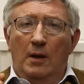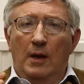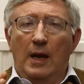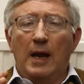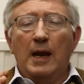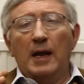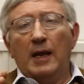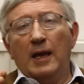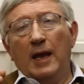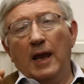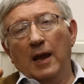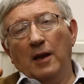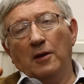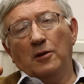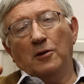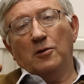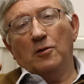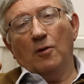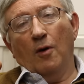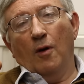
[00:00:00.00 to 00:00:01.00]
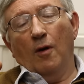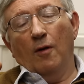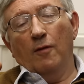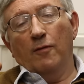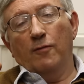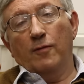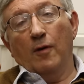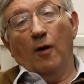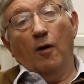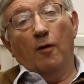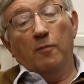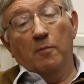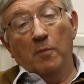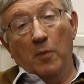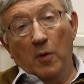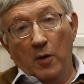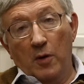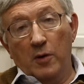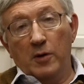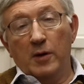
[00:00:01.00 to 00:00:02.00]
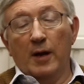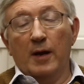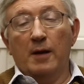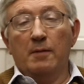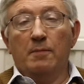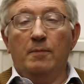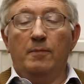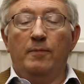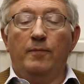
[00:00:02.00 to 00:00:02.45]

in a case of murder,